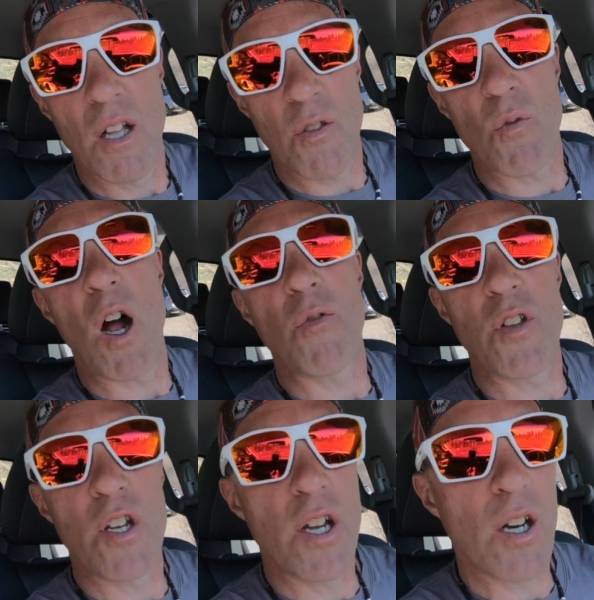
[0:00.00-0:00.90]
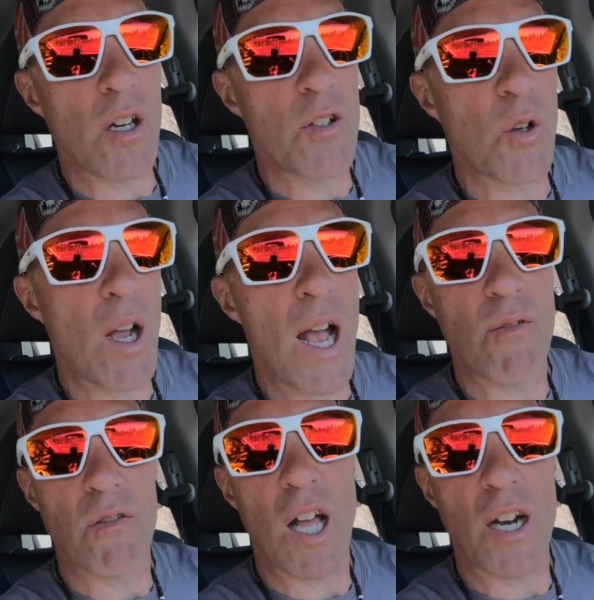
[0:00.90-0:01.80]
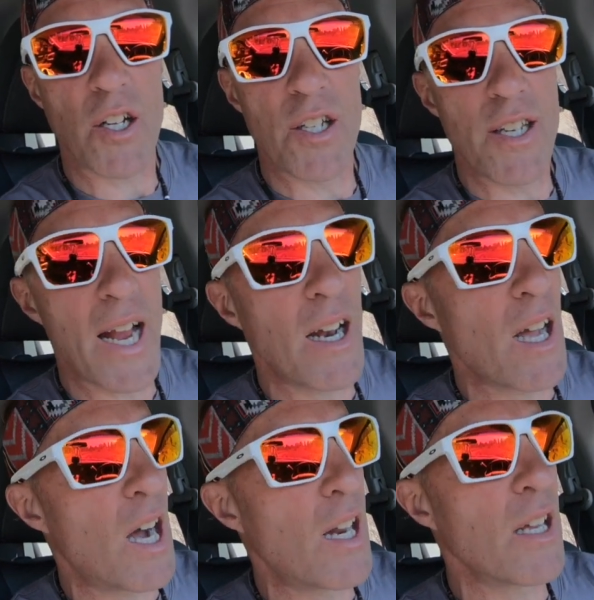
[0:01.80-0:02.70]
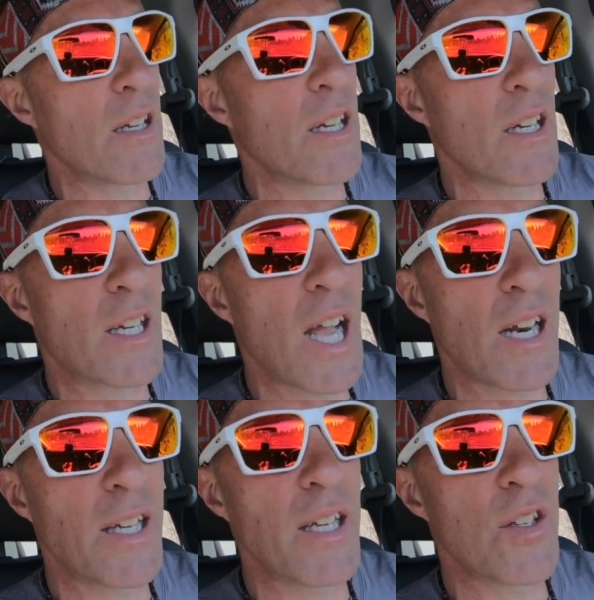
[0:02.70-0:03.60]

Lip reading: throughout the year, so I have a lot of good data on it and can kind of get a